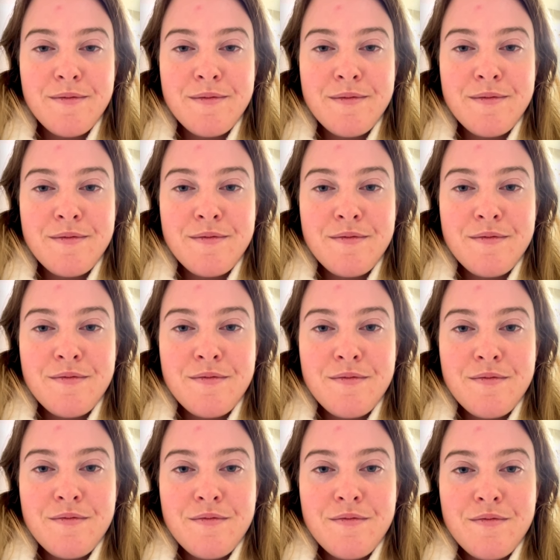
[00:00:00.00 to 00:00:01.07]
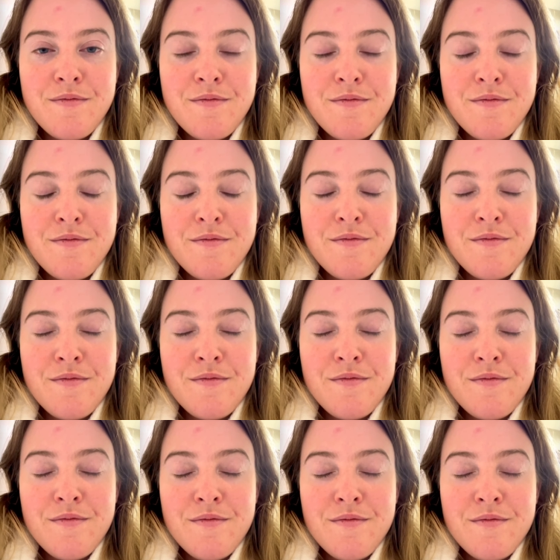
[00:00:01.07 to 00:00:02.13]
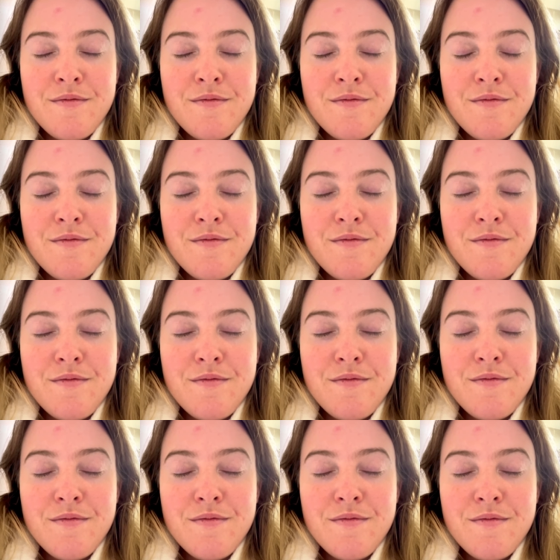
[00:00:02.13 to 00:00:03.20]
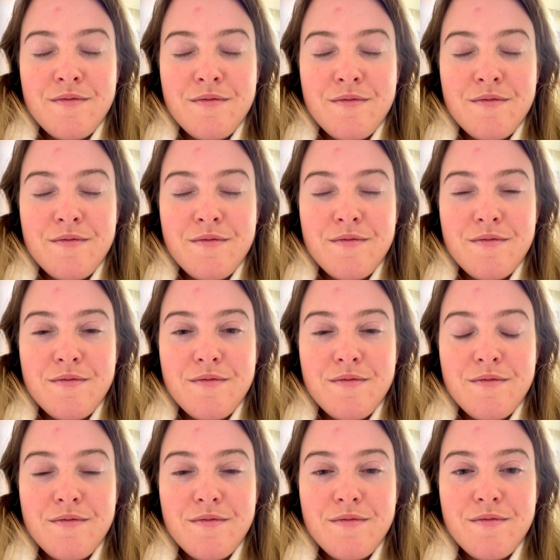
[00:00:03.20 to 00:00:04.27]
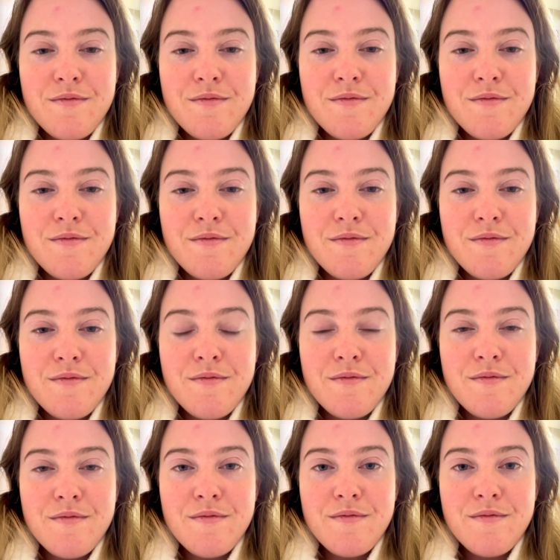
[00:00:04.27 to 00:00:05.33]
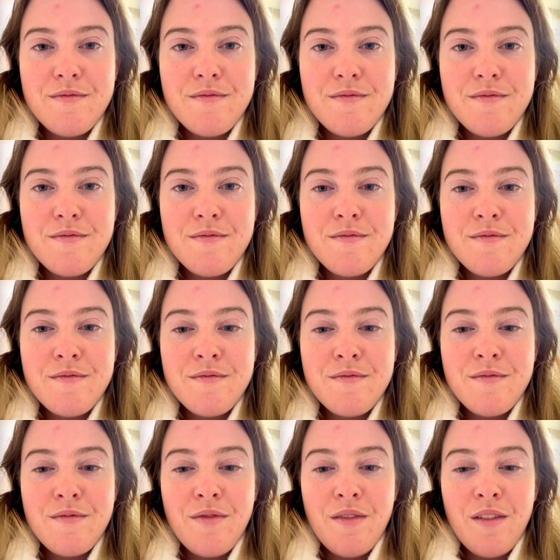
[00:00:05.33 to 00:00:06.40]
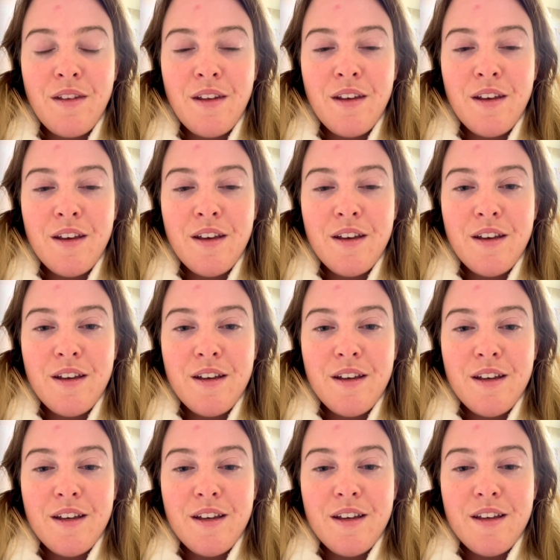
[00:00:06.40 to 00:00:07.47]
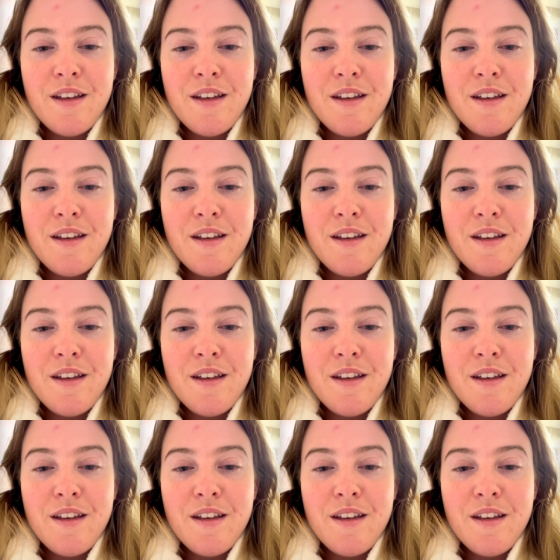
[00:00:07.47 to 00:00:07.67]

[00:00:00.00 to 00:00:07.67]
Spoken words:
No one is speaking in this clip.